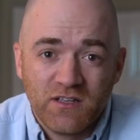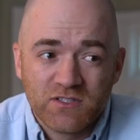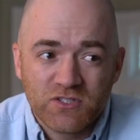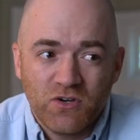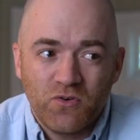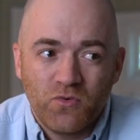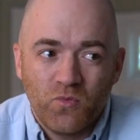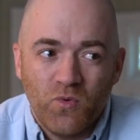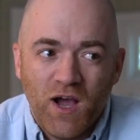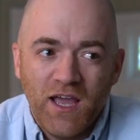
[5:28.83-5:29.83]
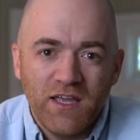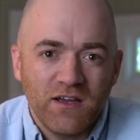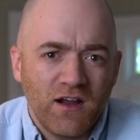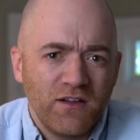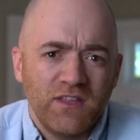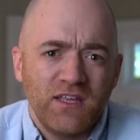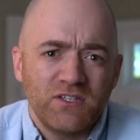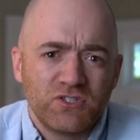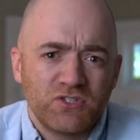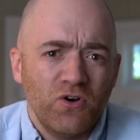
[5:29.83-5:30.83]
So why are they
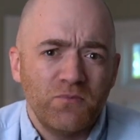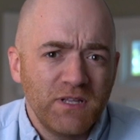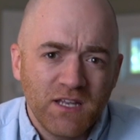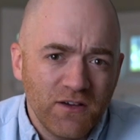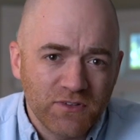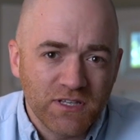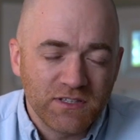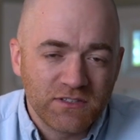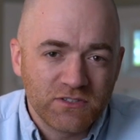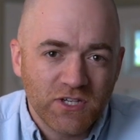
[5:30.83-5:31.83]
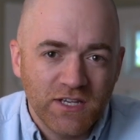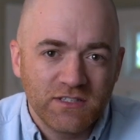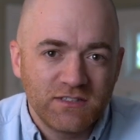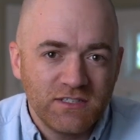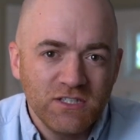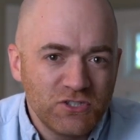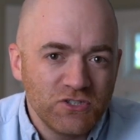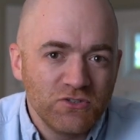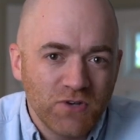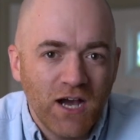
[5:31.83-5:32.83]
so benevolent trying to teach
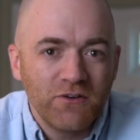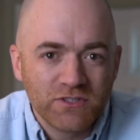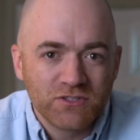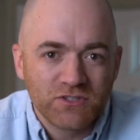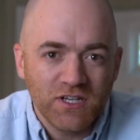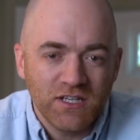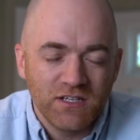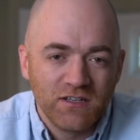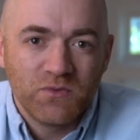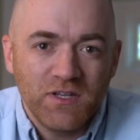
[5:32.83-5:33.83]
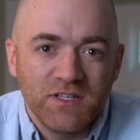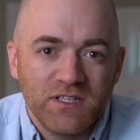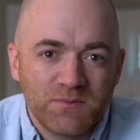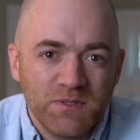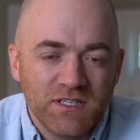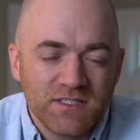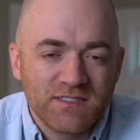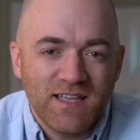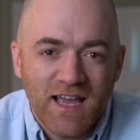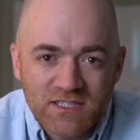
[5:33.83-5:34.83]
you how to trade? Well, it's because
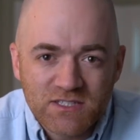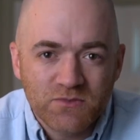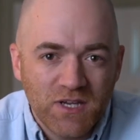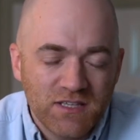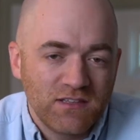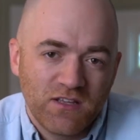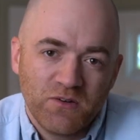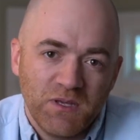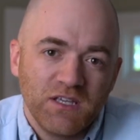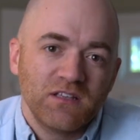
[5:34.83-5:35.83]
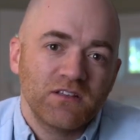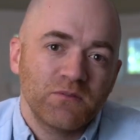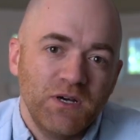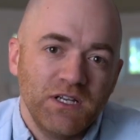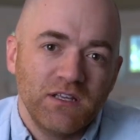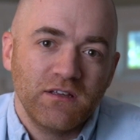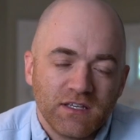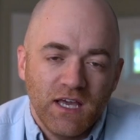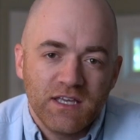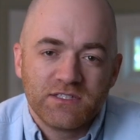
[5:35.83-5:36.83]
that's the way that they're making their money.
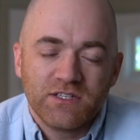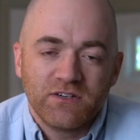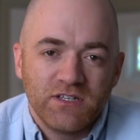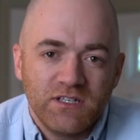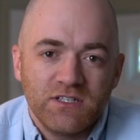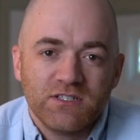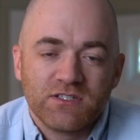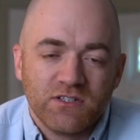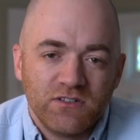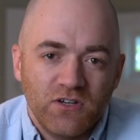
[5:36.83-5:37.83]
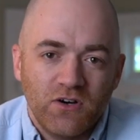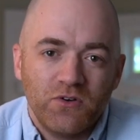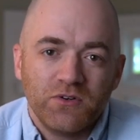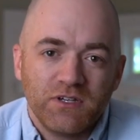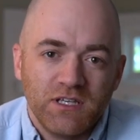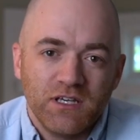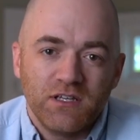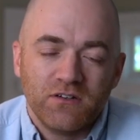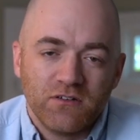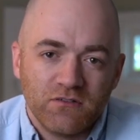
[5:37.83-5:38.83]
Guys, there is no
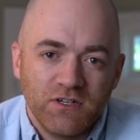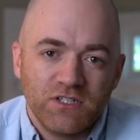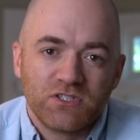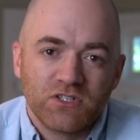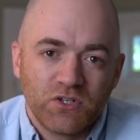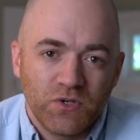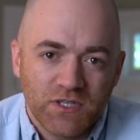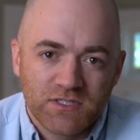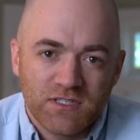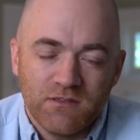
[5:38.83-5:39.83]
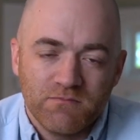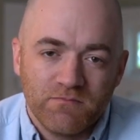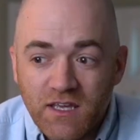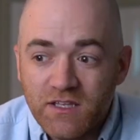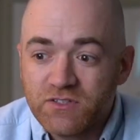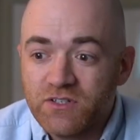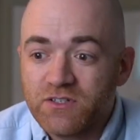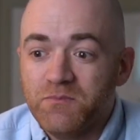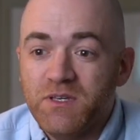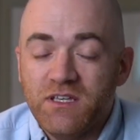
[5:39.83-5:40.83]
get rich quick scheme. It
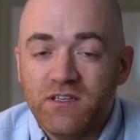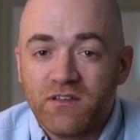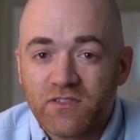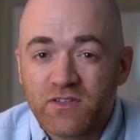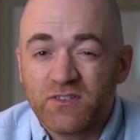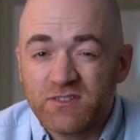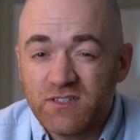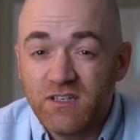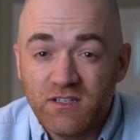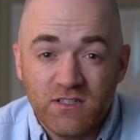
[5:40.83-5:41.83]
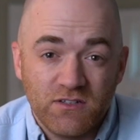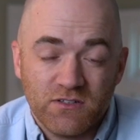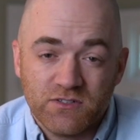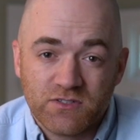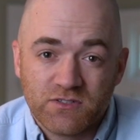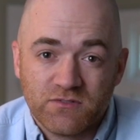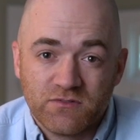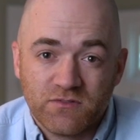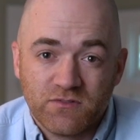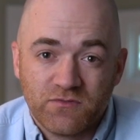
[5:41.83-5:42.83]
took me 13 years
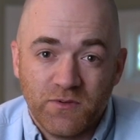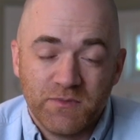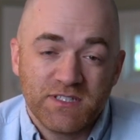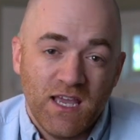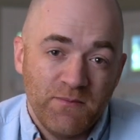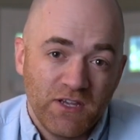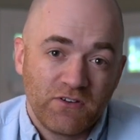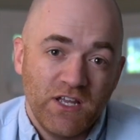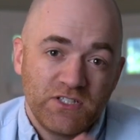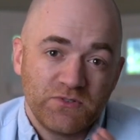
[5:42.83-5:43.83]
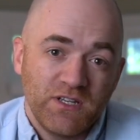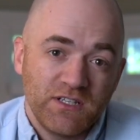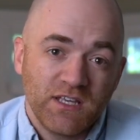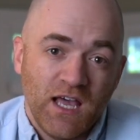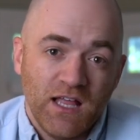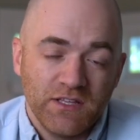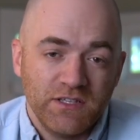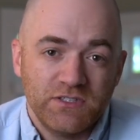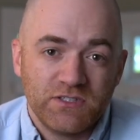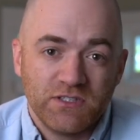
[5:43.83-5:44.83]
from the time I graduated
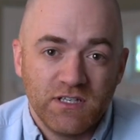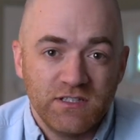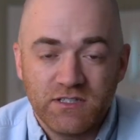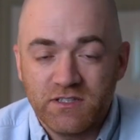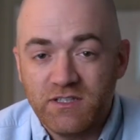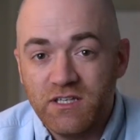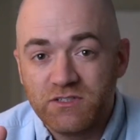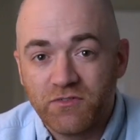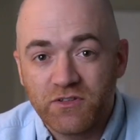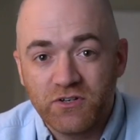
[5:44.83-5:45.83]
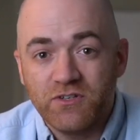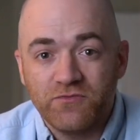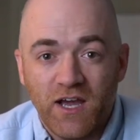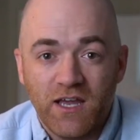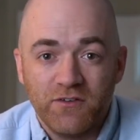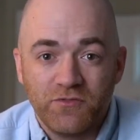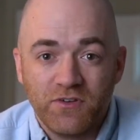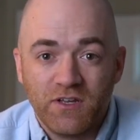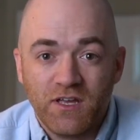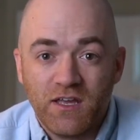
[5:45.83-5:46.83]
college until the age of 35
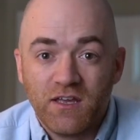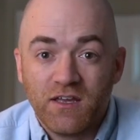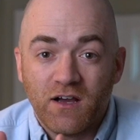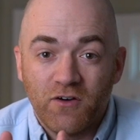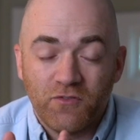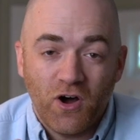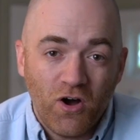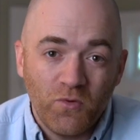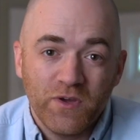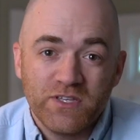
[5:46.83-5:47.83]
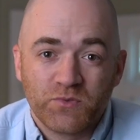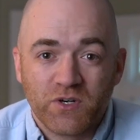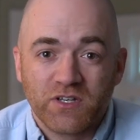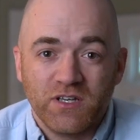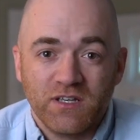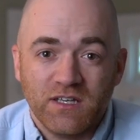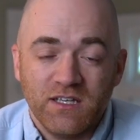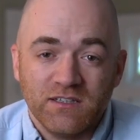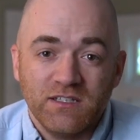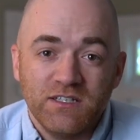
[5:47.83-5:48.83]
of always working
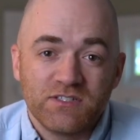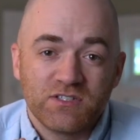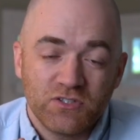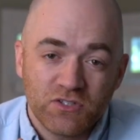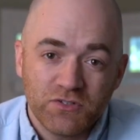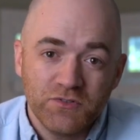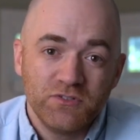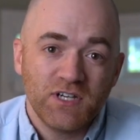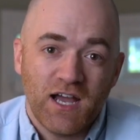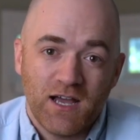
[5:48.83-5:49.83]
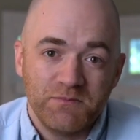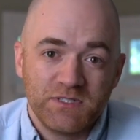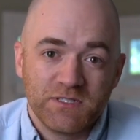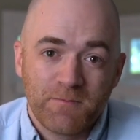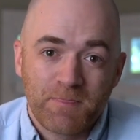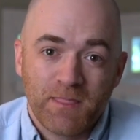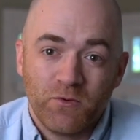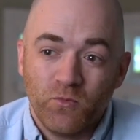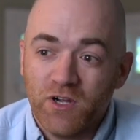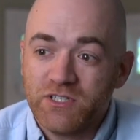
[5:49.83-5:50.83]
at least 2 jobs.
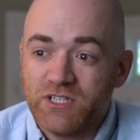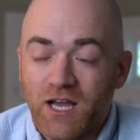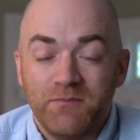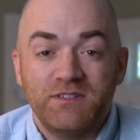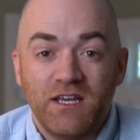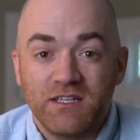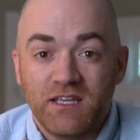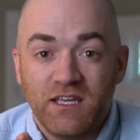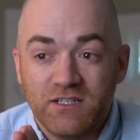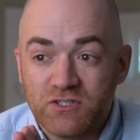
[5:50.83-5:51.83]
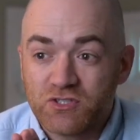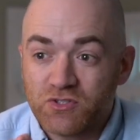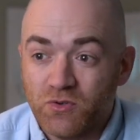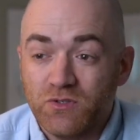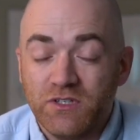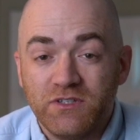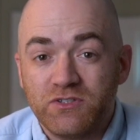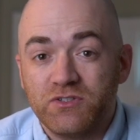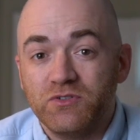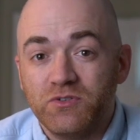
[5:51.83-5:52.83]
One job dedicated solely
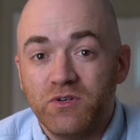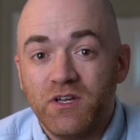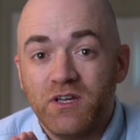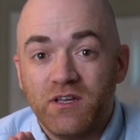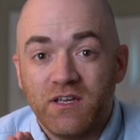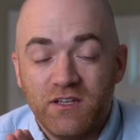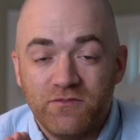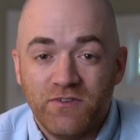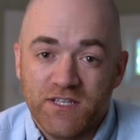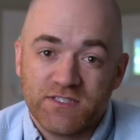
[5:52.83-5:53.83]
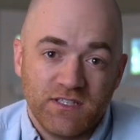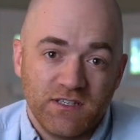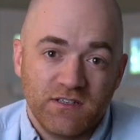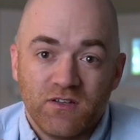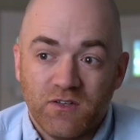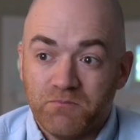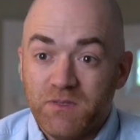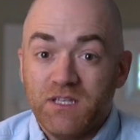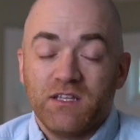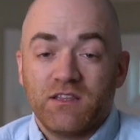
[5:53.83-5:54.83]
to investing,
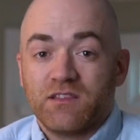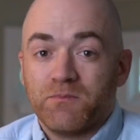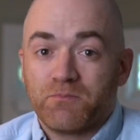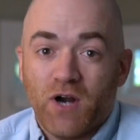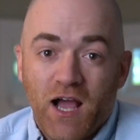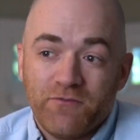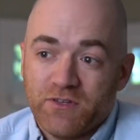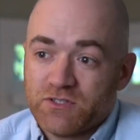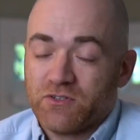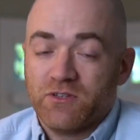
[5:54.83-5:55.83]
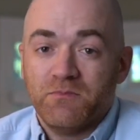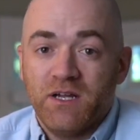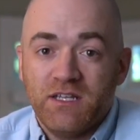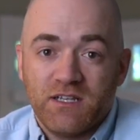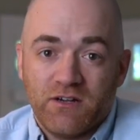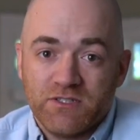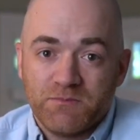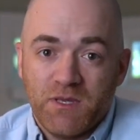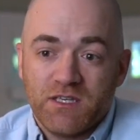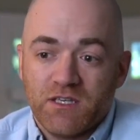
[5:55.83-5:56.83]
meaning that the profits or the money that I was
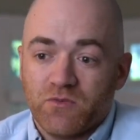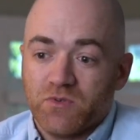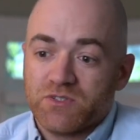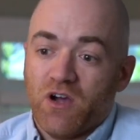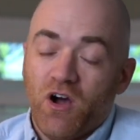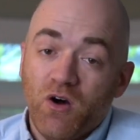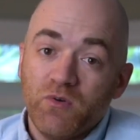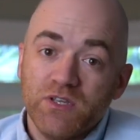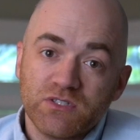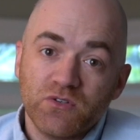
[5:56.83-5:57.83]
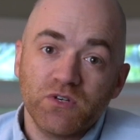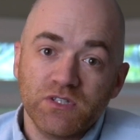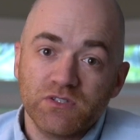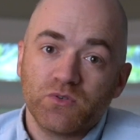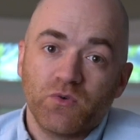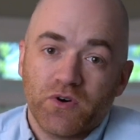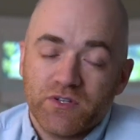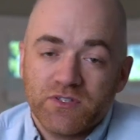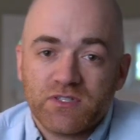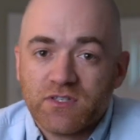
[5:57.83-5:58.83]
making was always going
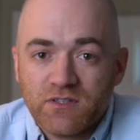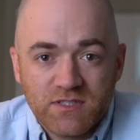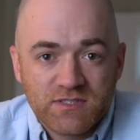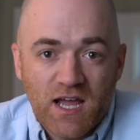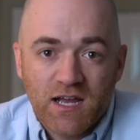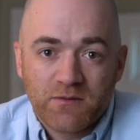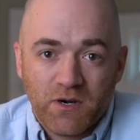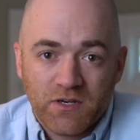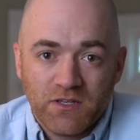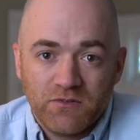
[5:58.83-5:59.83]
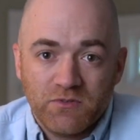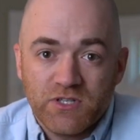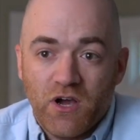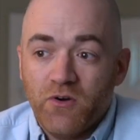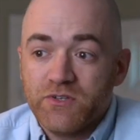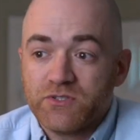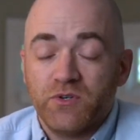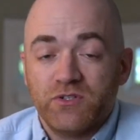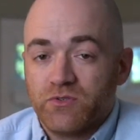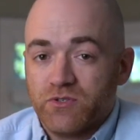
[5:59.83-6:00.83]
towards the stock market, was always
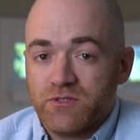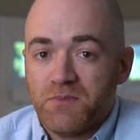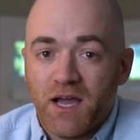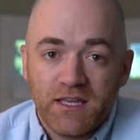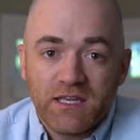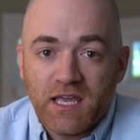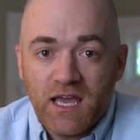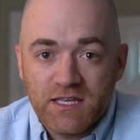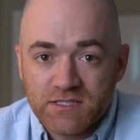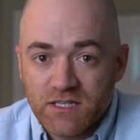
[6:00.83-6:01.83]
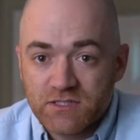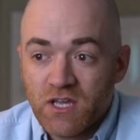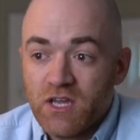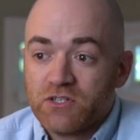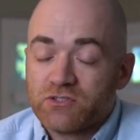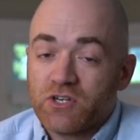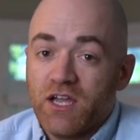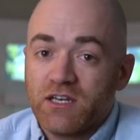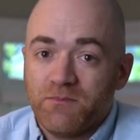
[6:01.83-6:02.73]
going towards buying assets, trying to